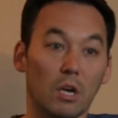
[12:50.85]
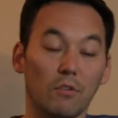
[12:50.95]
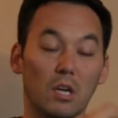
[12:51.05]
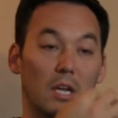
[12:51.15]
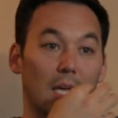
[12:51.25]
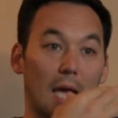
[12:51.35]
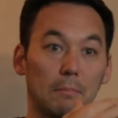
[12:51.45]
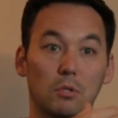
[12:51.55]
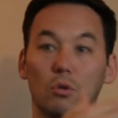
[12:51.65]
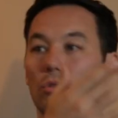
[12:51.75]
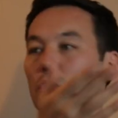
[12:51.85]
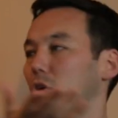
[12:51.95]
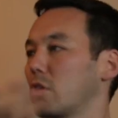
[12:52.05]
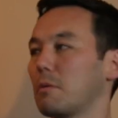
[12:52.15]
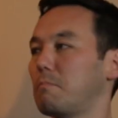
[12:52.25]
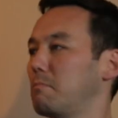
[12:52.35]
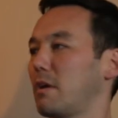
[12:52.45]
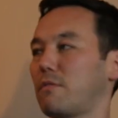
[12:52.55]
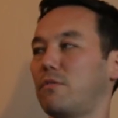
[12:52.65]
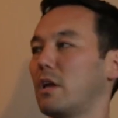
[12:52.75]
whatever. You got a gap tooth. They're gonna
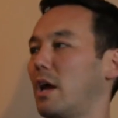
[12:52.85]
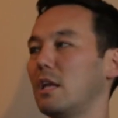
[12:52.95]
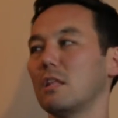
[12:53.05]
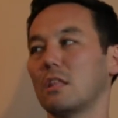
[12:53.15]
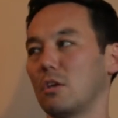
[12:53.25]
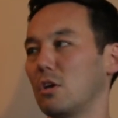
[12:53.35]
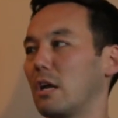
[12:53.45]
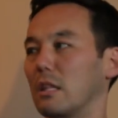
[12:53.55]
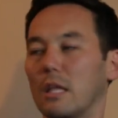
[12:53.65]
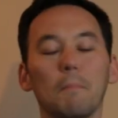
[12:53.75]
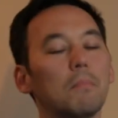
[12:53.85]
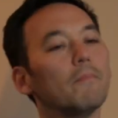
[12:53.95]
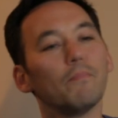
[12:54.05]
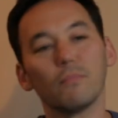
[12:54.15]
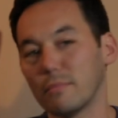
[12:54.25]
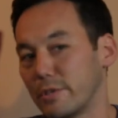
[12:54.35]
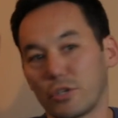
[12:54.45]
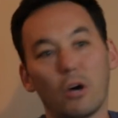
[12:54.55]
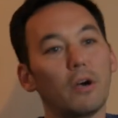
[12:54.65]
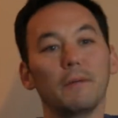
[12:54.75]
make fun of anything. You got a limp.
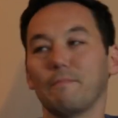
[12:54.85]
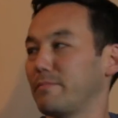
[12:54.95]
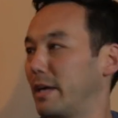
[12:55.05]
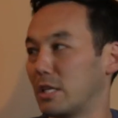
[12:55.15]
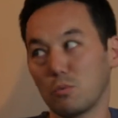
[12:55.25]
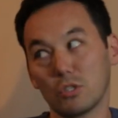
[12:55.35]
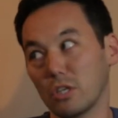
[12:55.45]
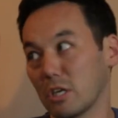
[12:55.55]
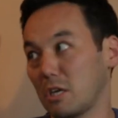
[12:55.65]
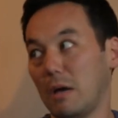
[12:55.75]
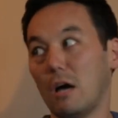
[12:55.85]
Sorry, that's what's gonna come